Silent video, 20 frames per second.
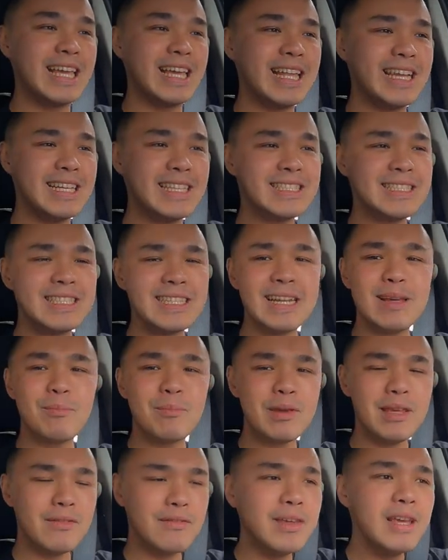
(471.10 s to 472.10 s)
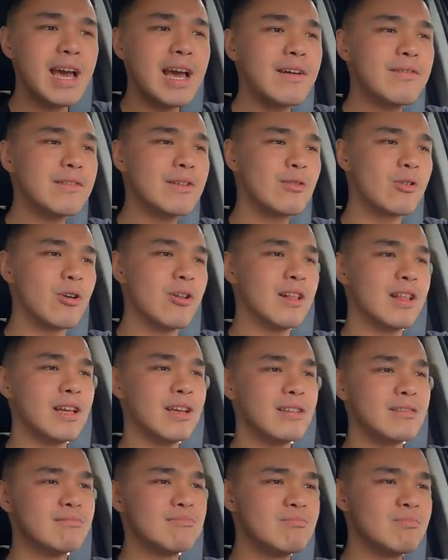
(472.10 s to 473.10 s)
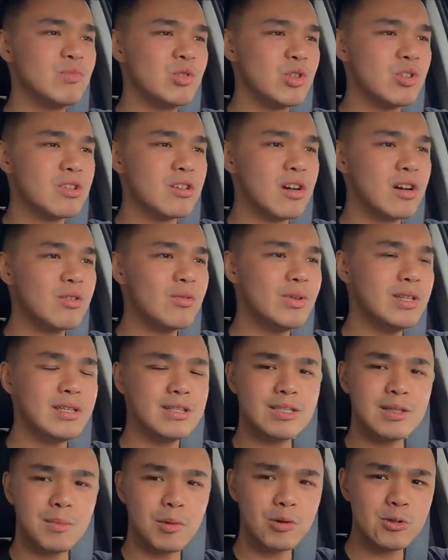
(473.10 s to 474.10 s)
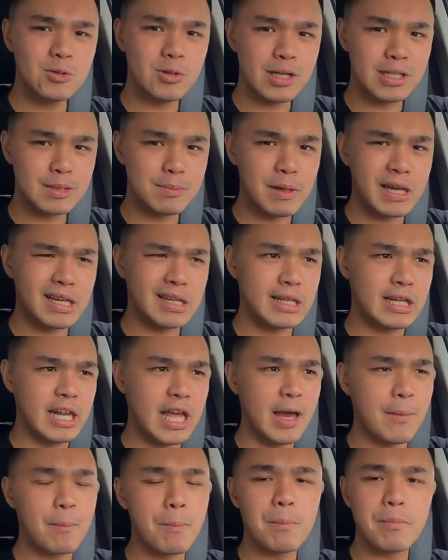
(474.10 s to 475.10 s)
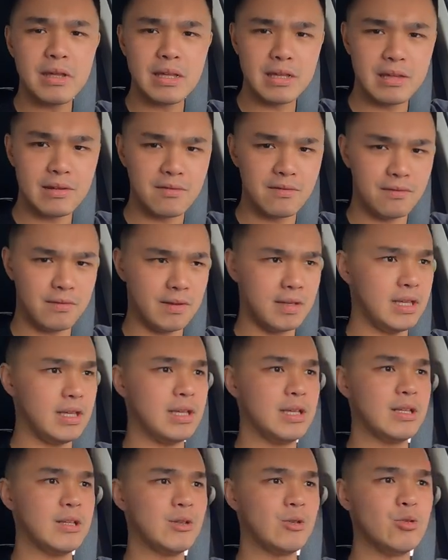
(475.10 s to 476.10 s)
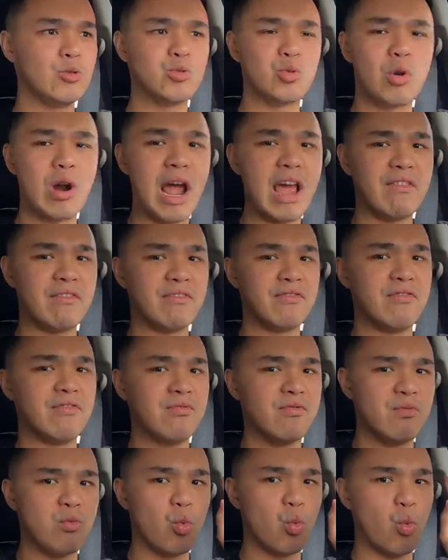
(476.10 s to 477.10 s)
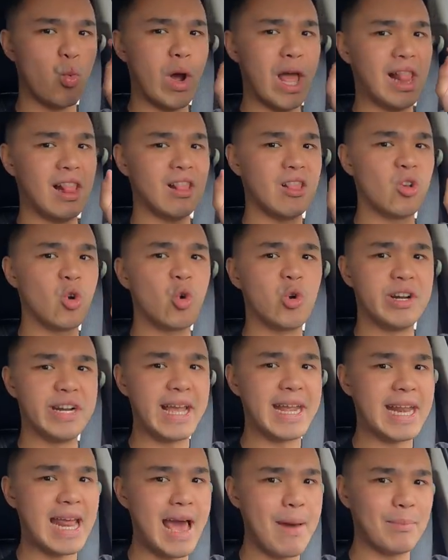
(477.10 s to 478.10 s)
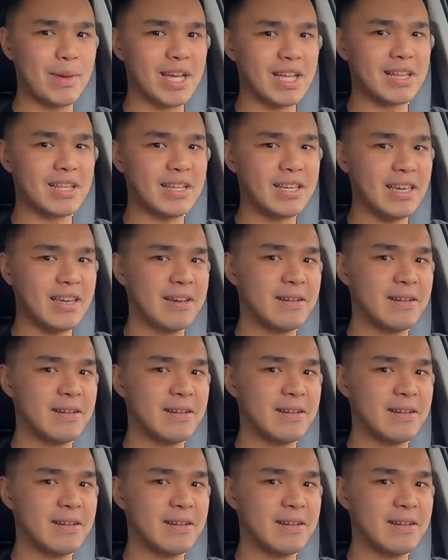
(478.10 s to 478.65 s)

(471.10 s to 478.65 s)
it is an MPV after all, and you're not really supposed to expect an MPV to drive well or dynamically.